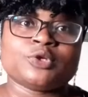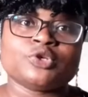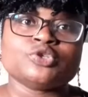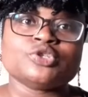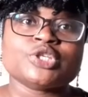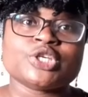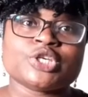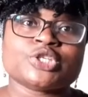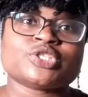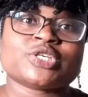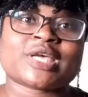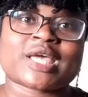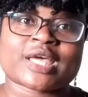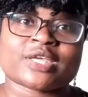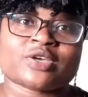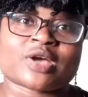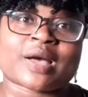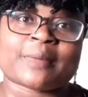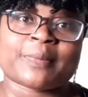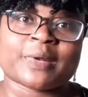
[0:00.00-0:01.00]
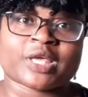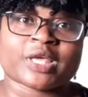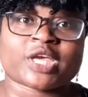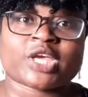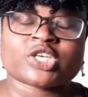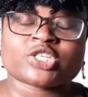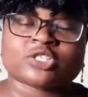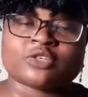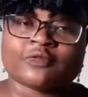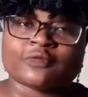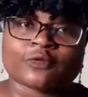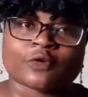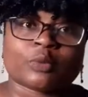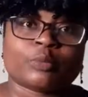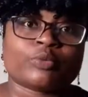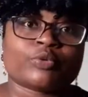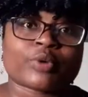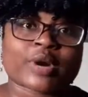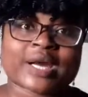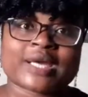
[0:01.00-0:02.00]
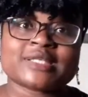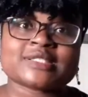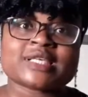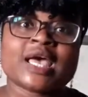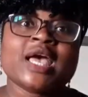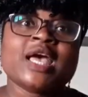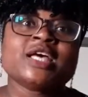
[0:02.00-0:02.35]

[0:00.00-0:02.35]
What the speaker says: You need to get your application form right.